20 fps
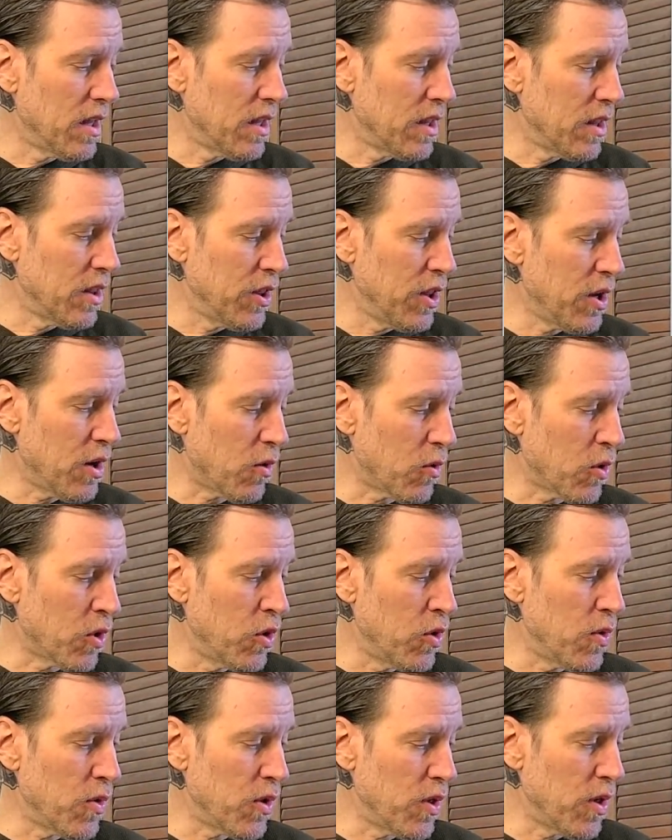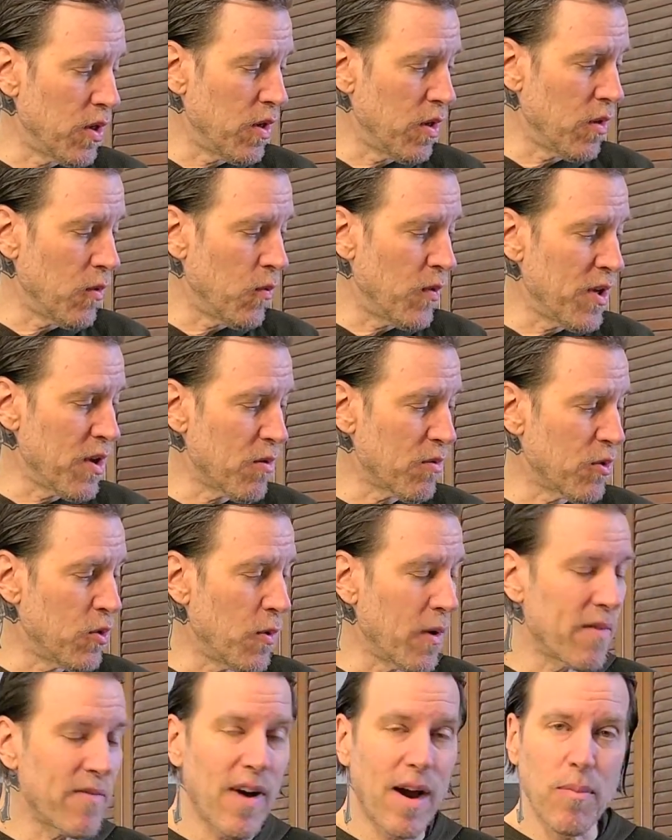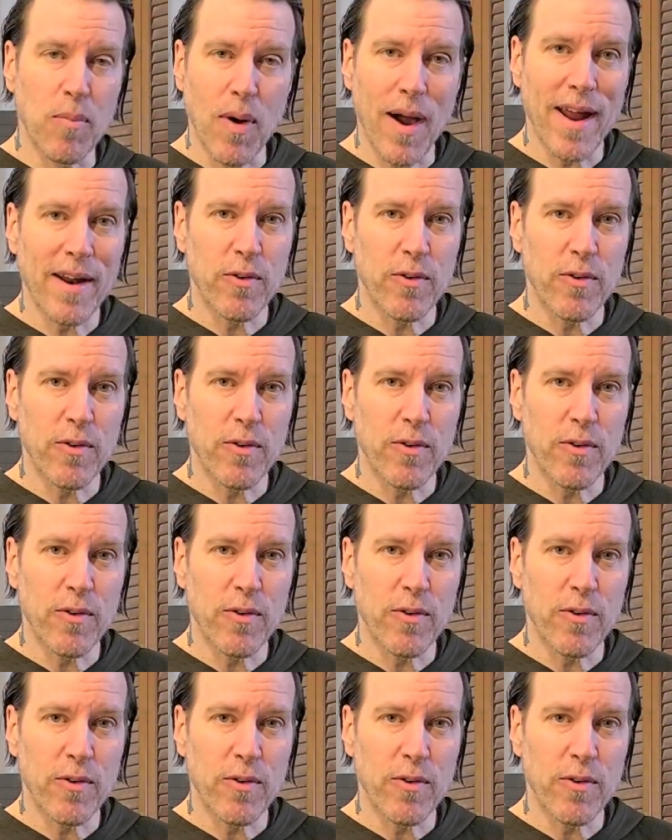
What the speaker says: when you're doing vibrato,